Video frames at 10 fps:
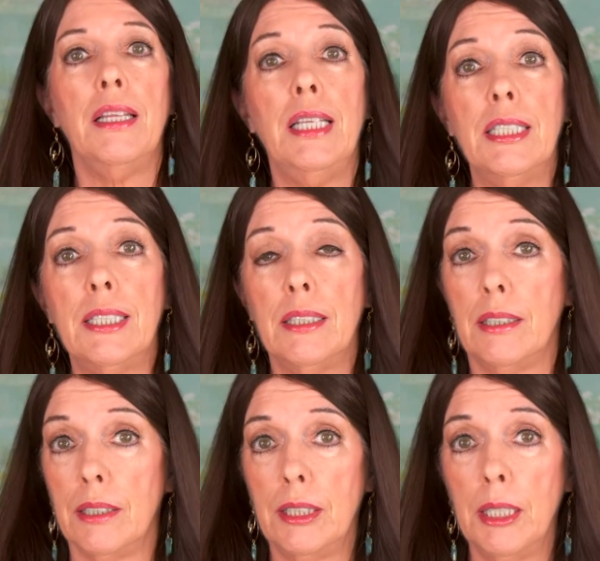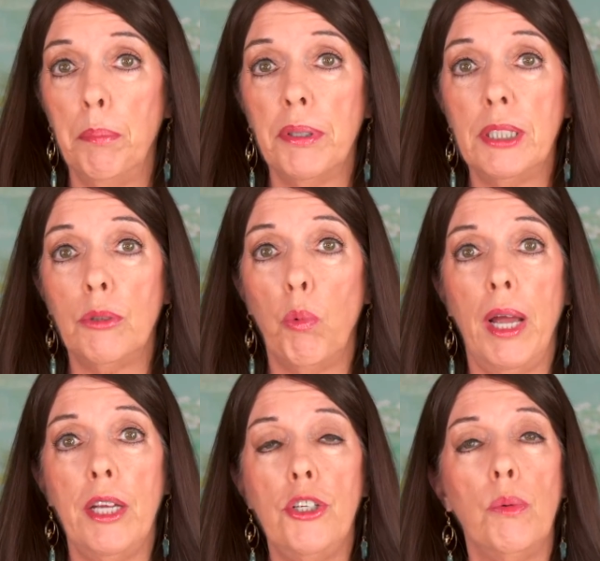This is the simplest
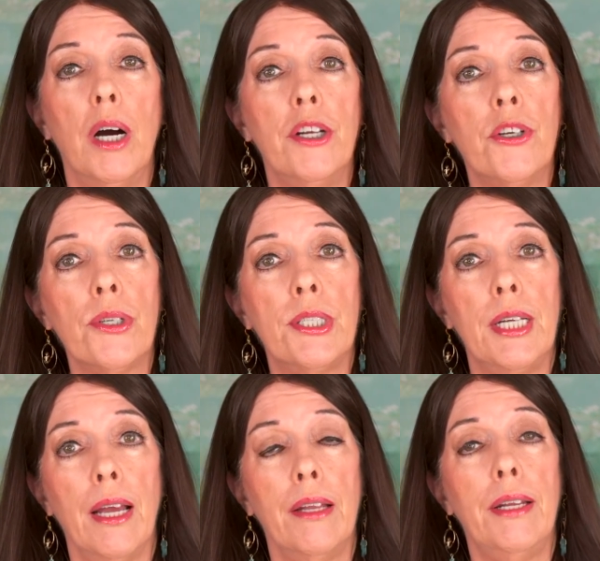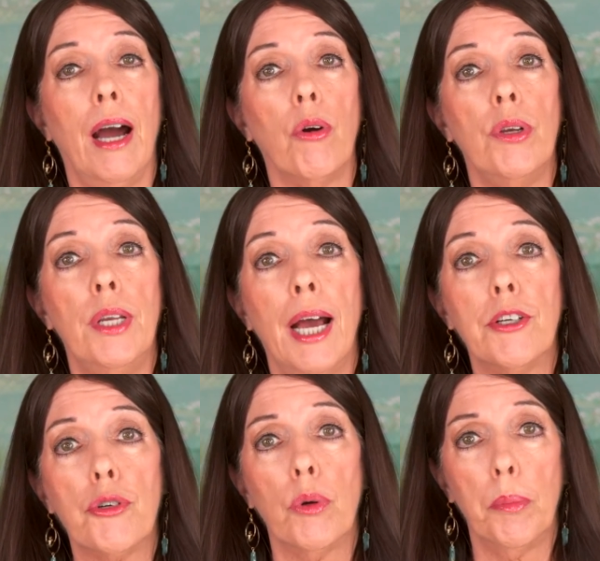way to understand our
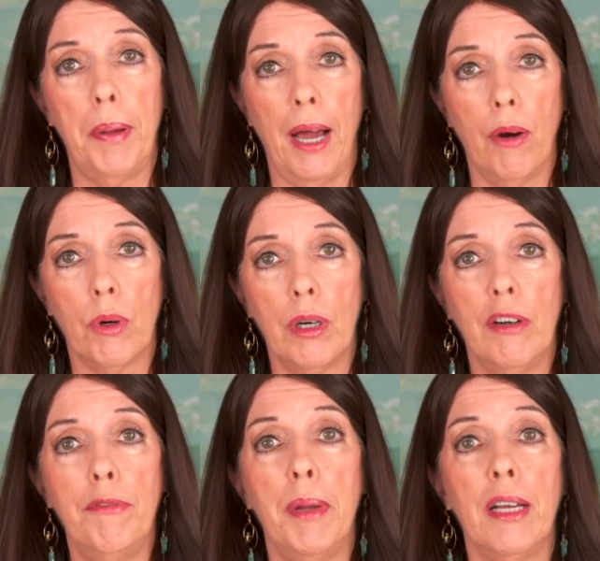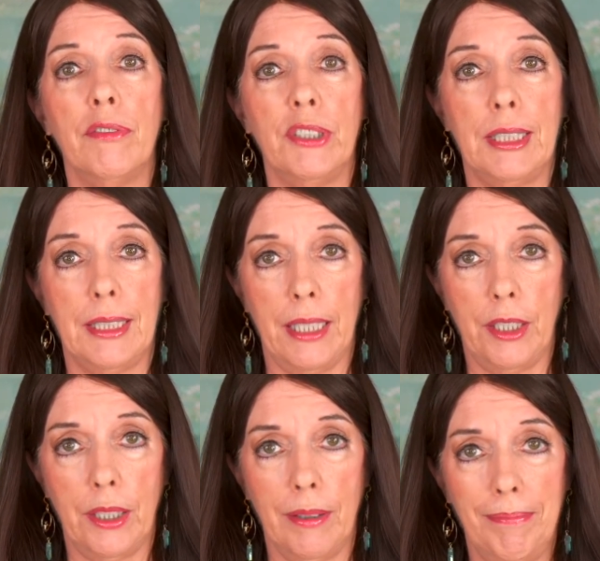natural power of
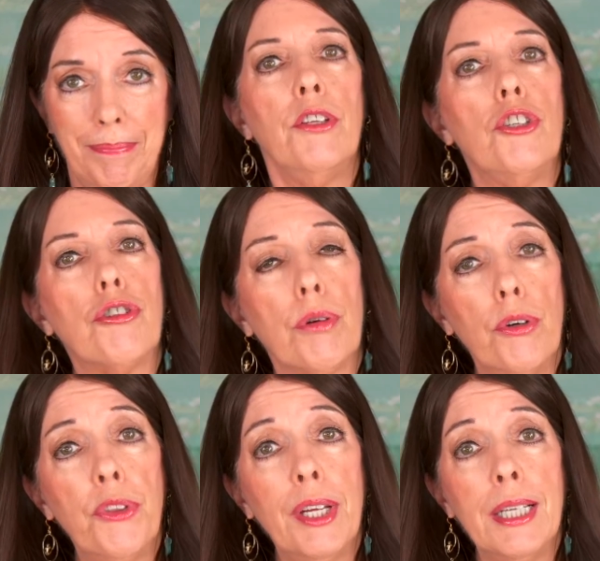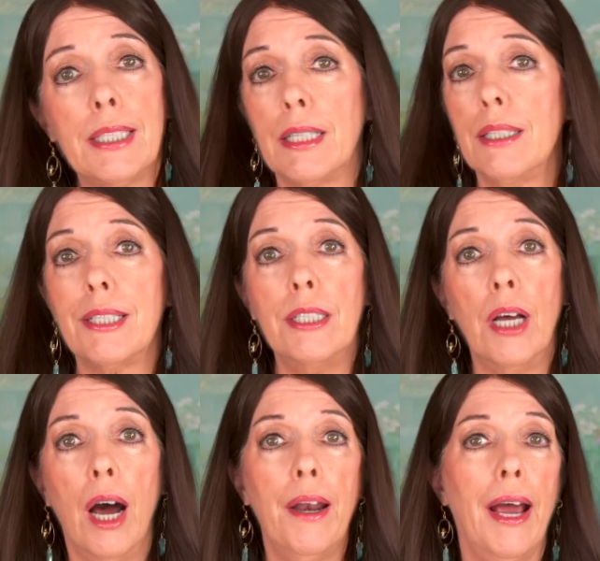manifestation. The truth is that it's
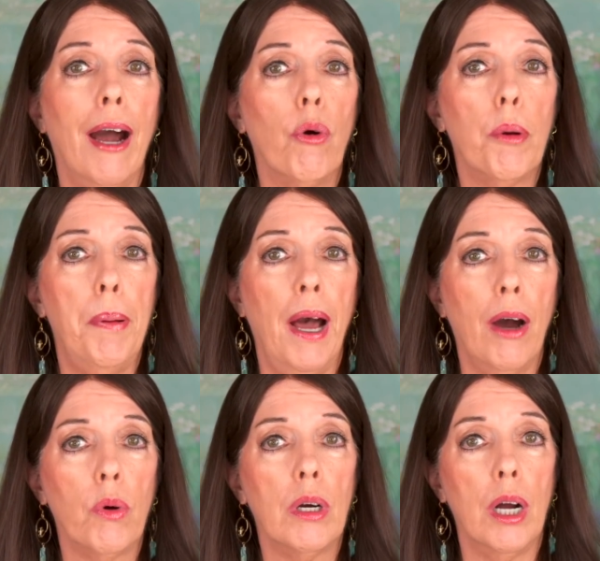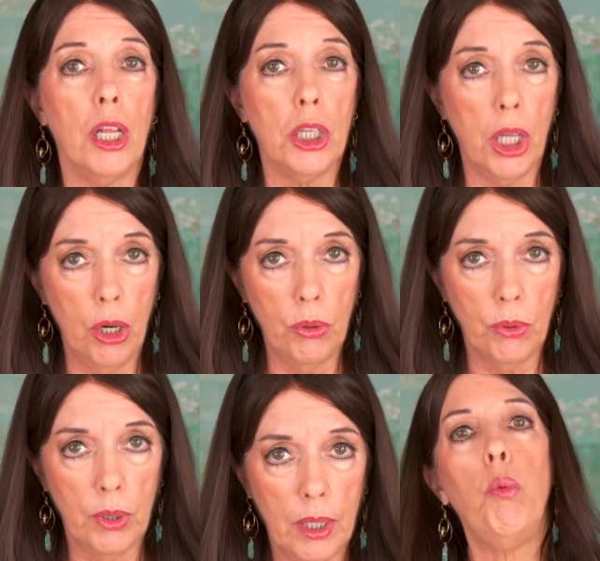not our power
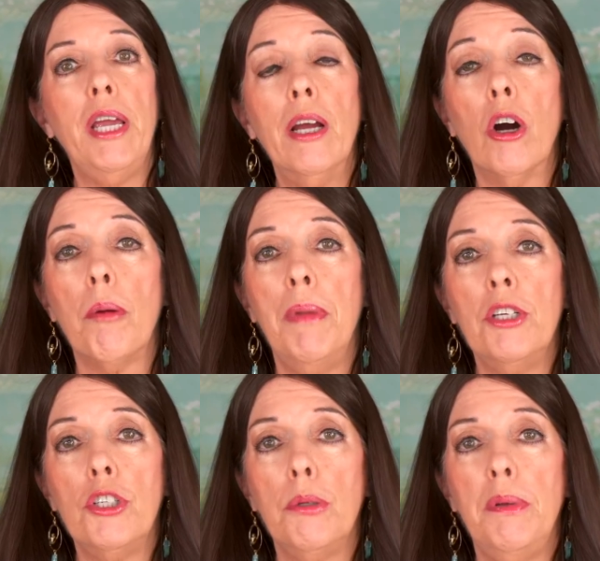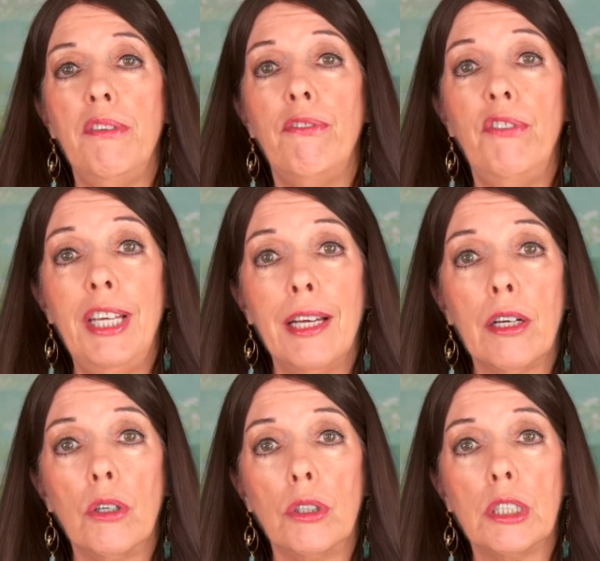alone. We are meant to be
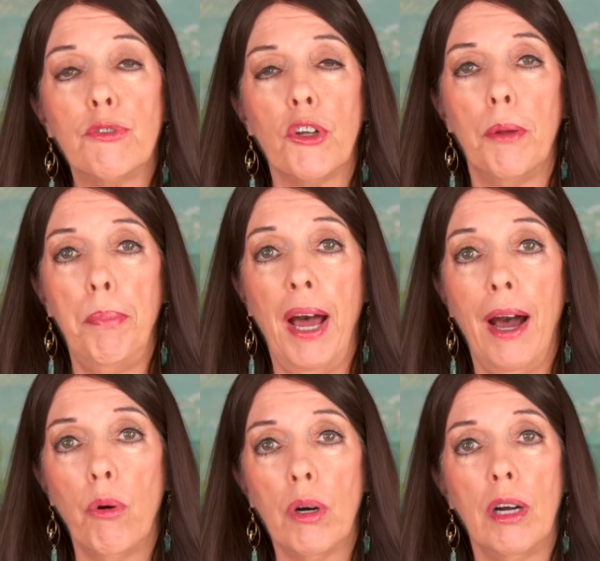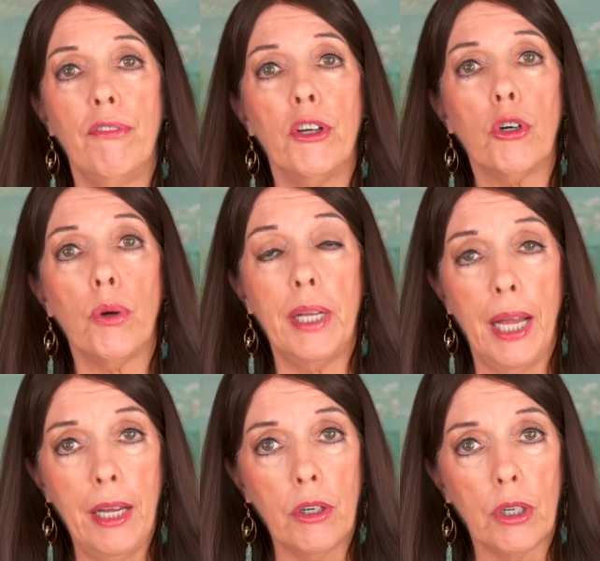vehicles for the power of the
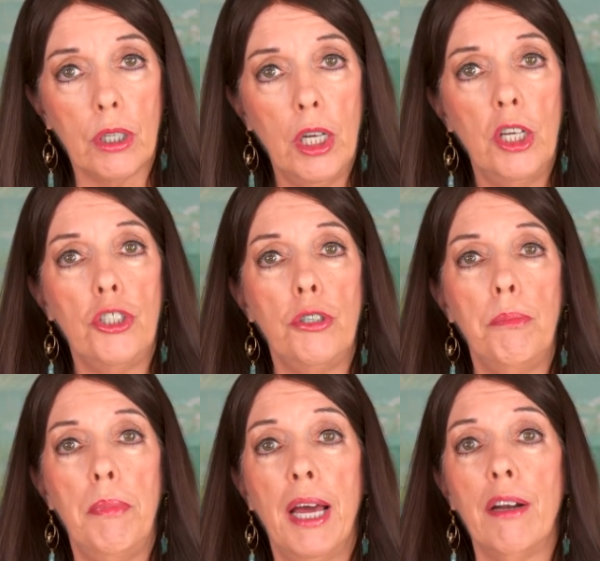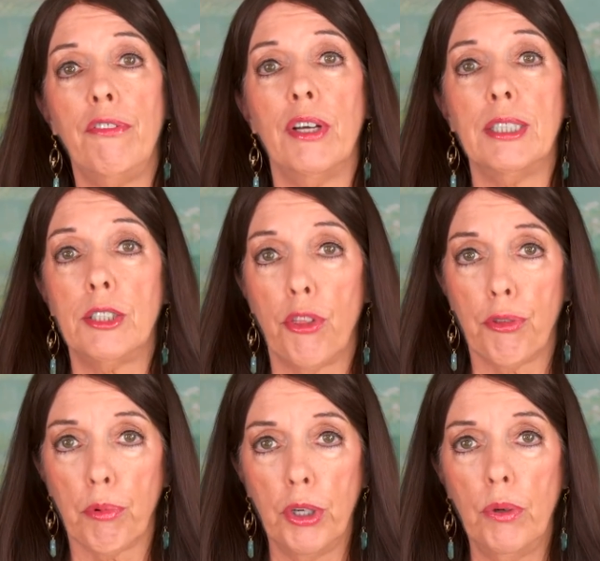Creator to manifest
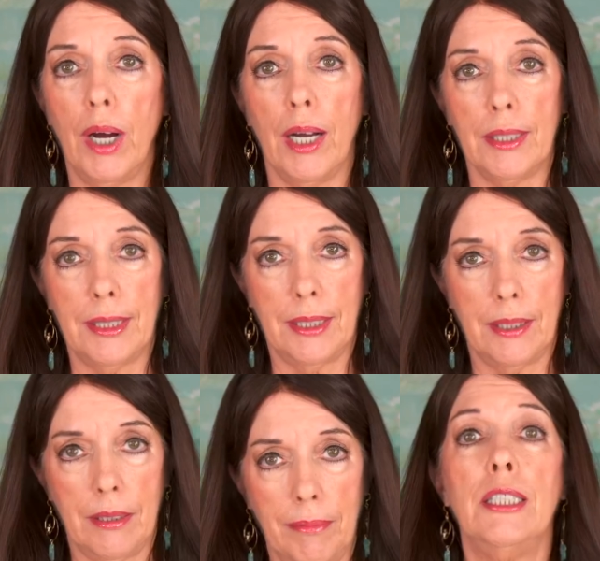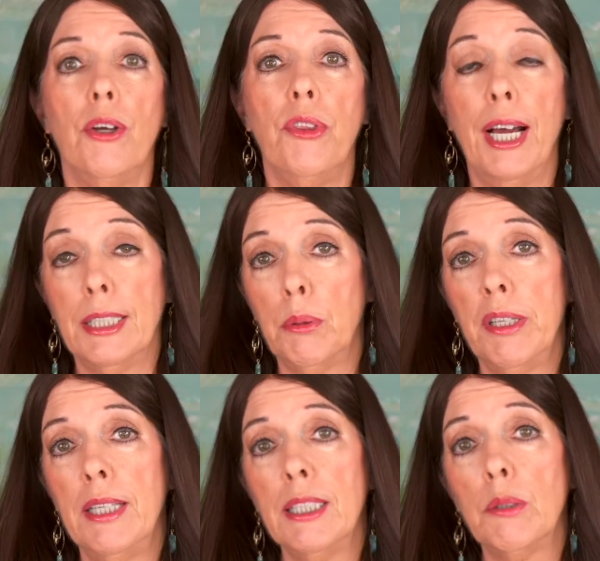through us. So that's
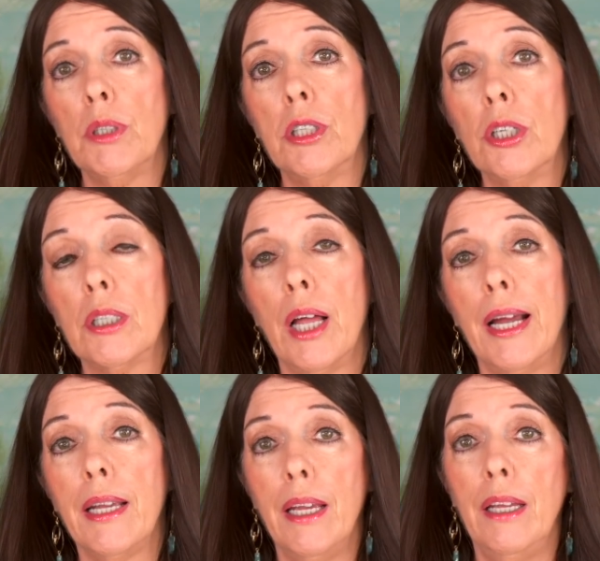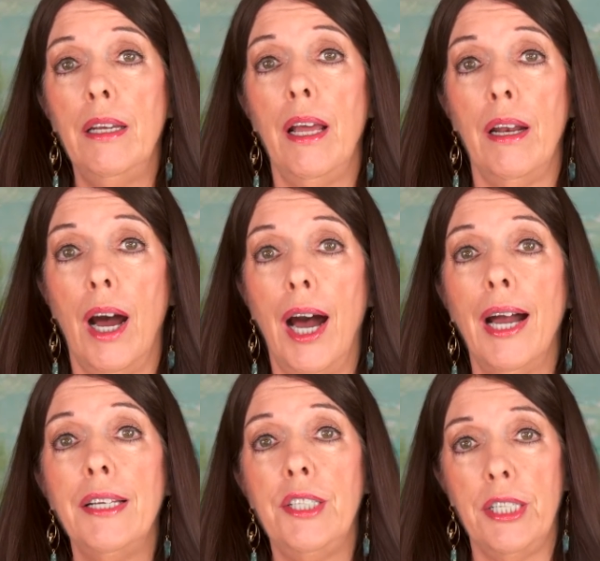what things would look like in an
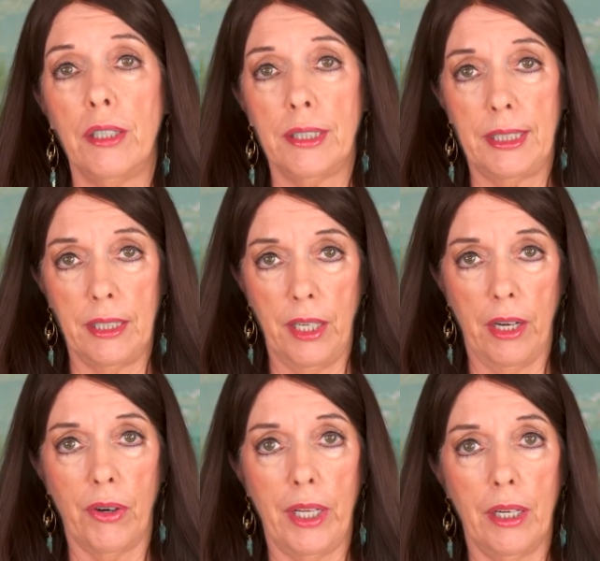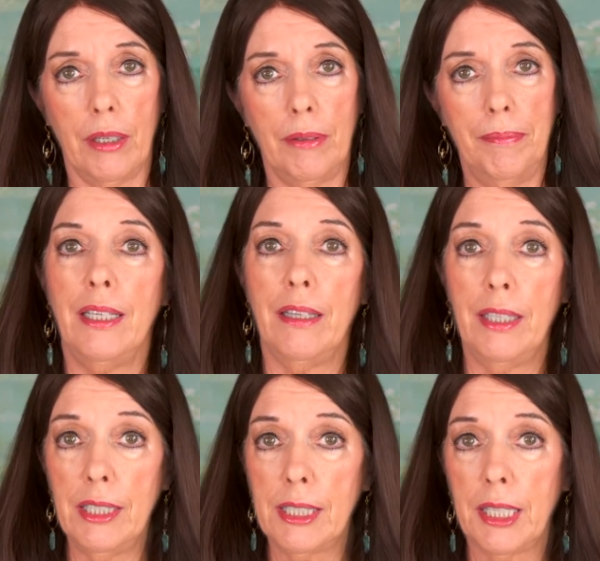ideal scenario. In
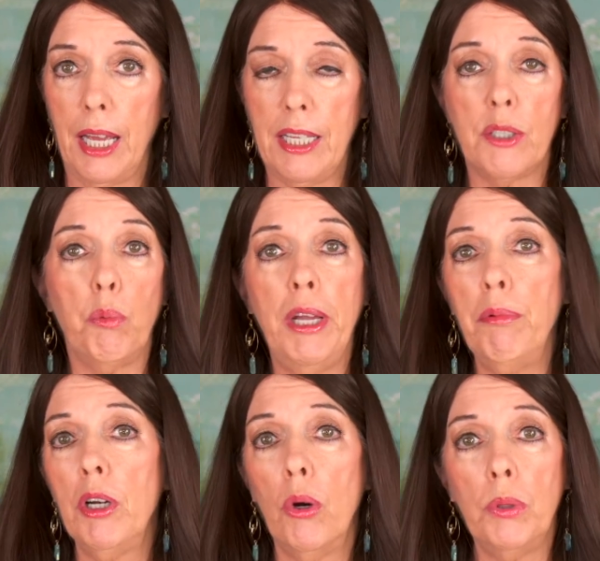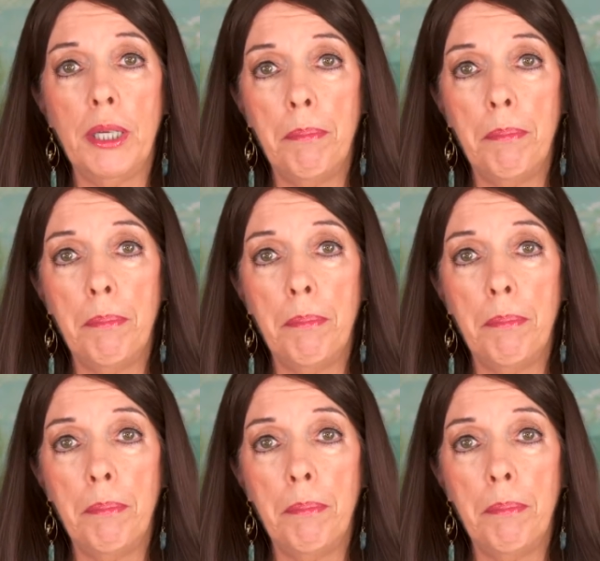this case, we would only